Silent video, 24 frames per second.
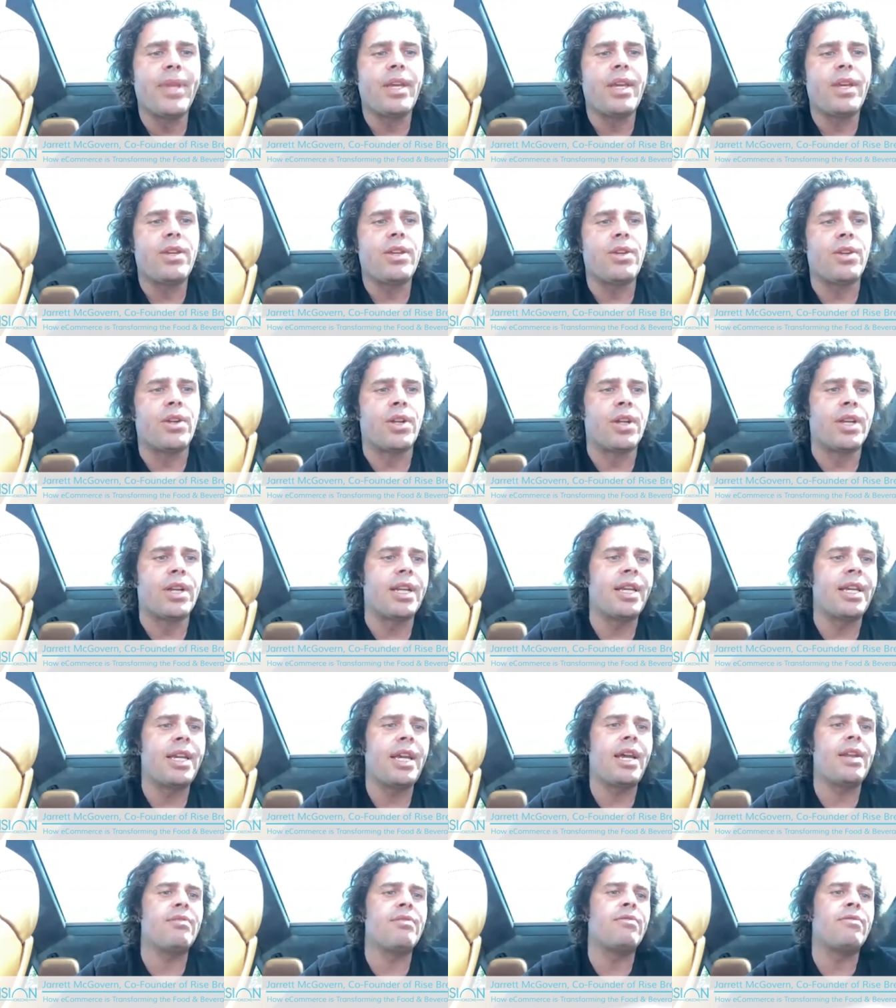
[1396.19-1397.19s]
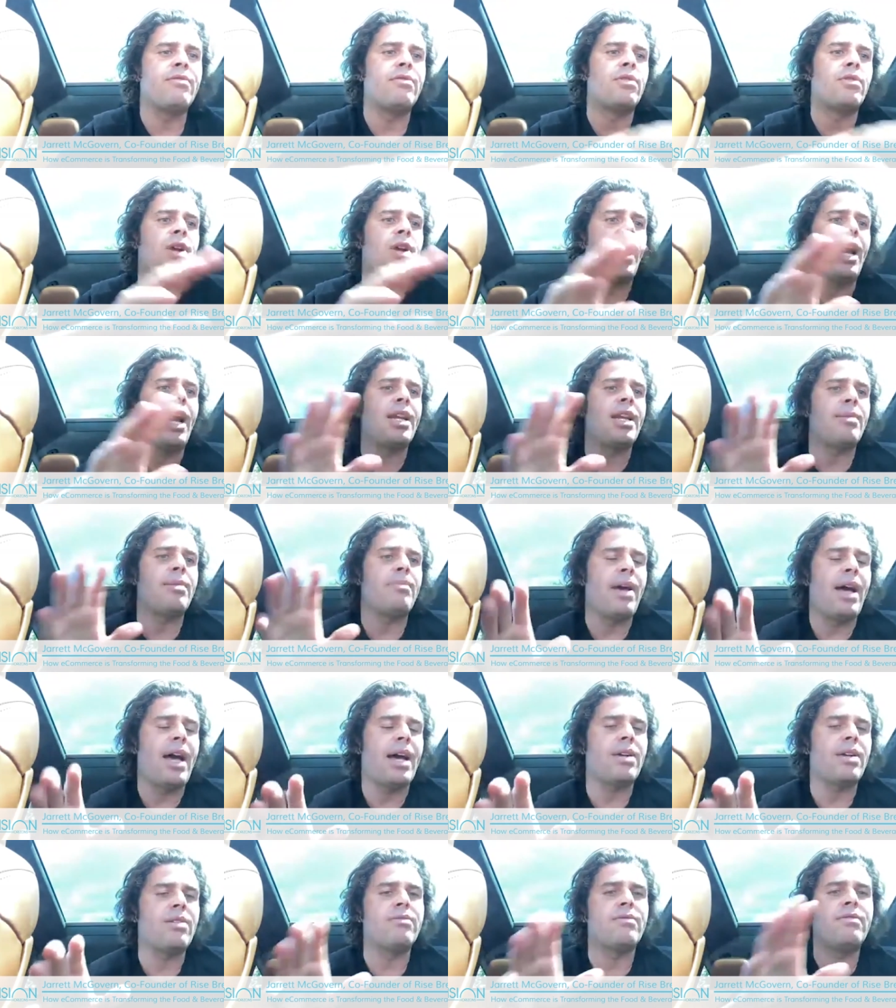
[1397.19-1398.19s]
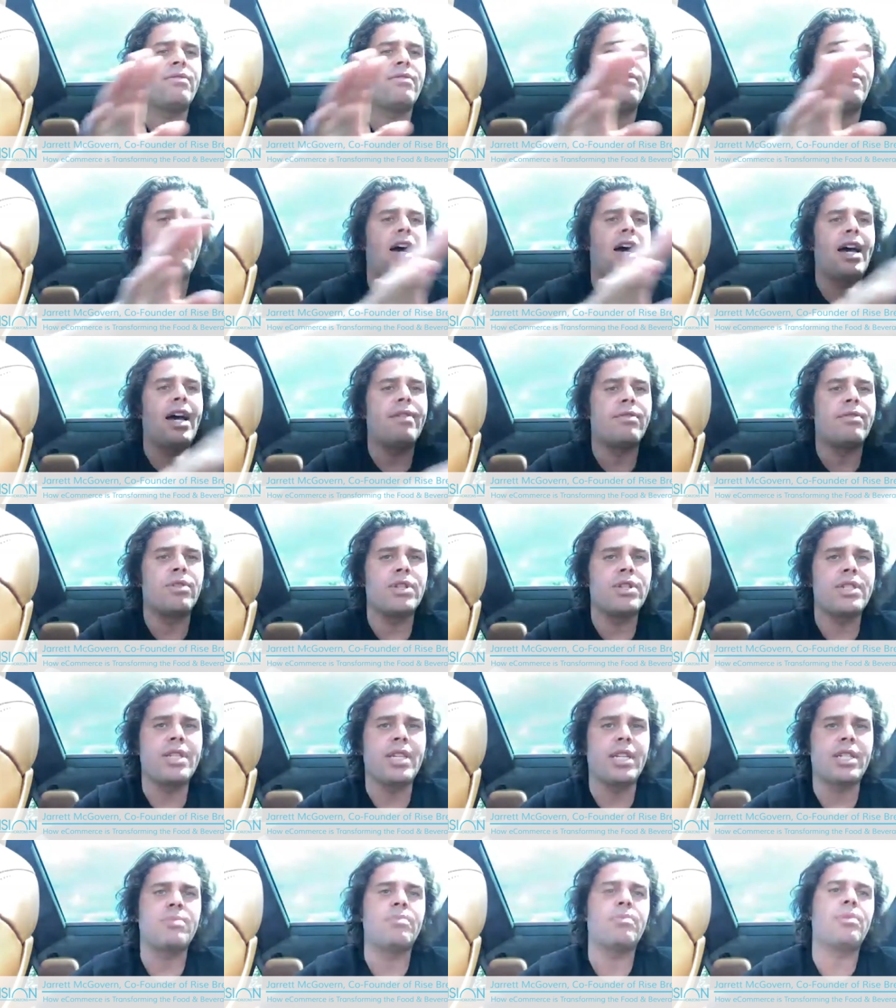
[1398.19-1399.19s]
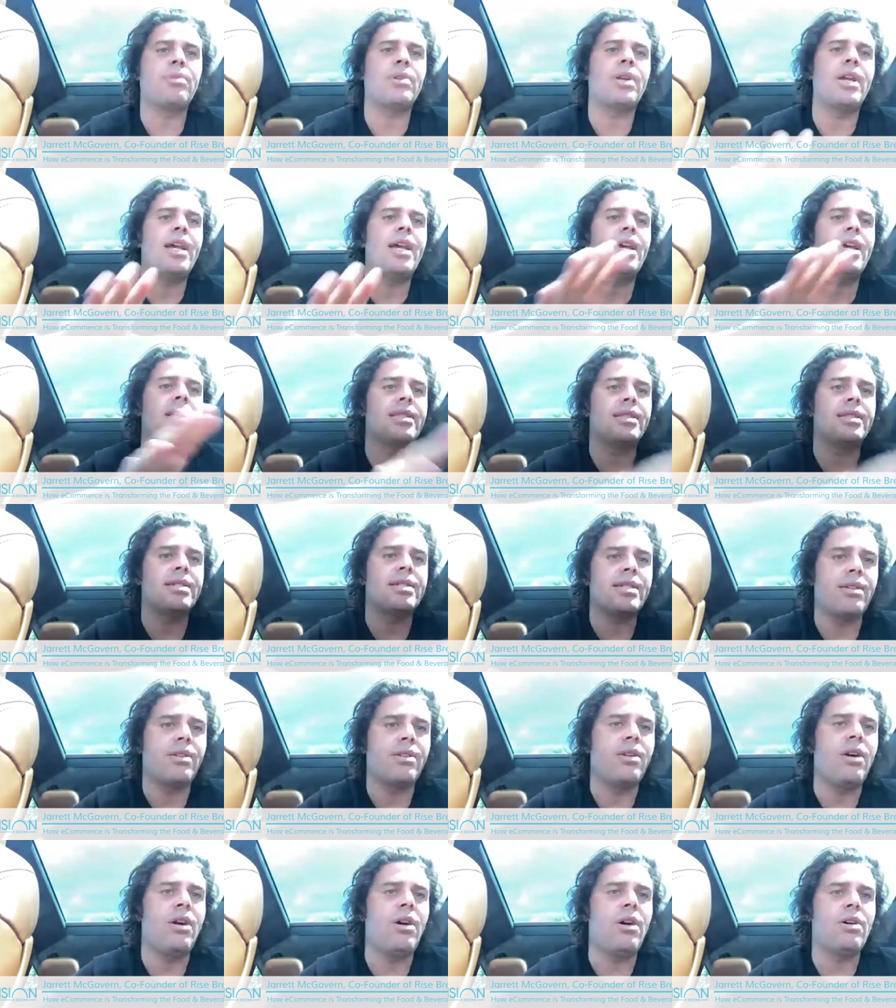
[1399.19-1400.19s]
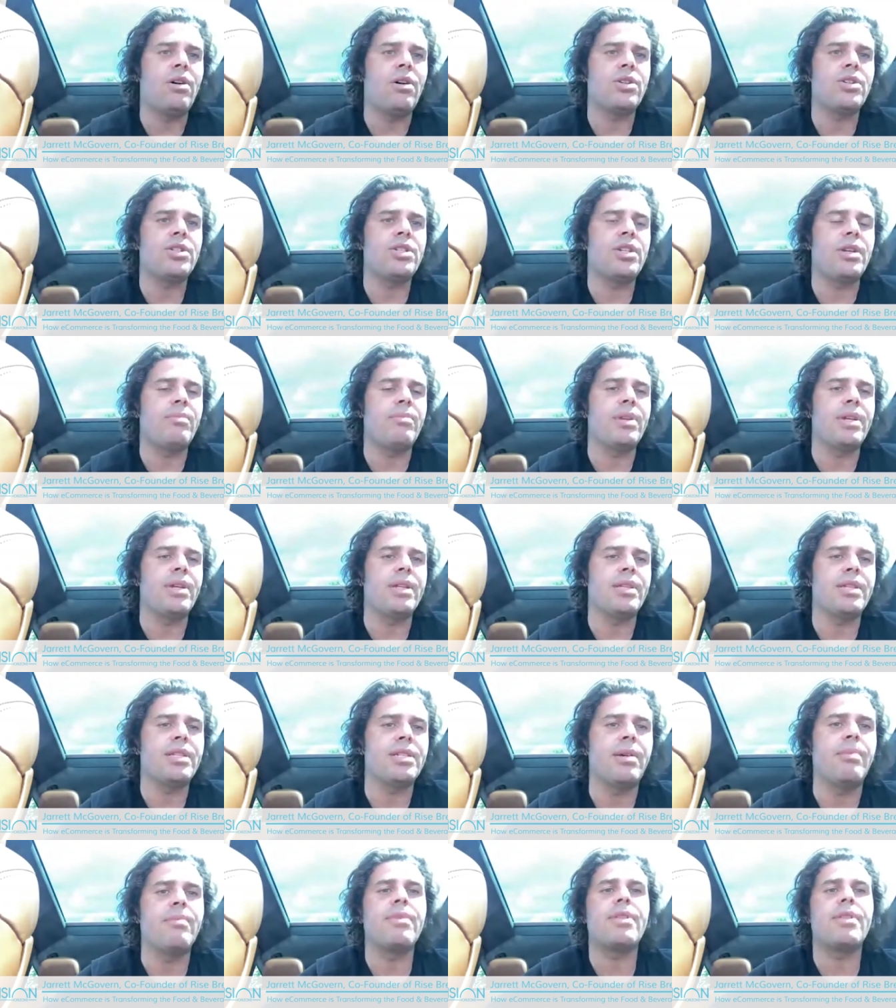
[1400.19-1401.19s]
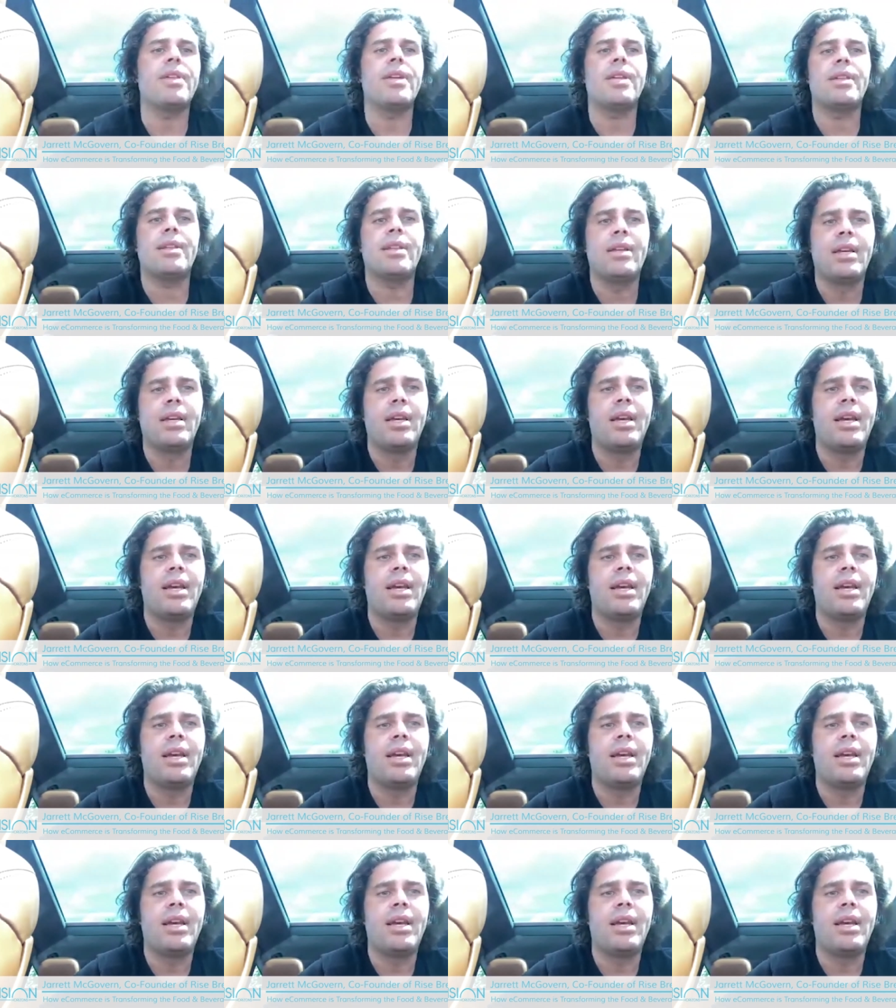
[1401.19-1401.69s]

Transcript: you're going to get a variety pack of 5 or 6 brands that are all shipping something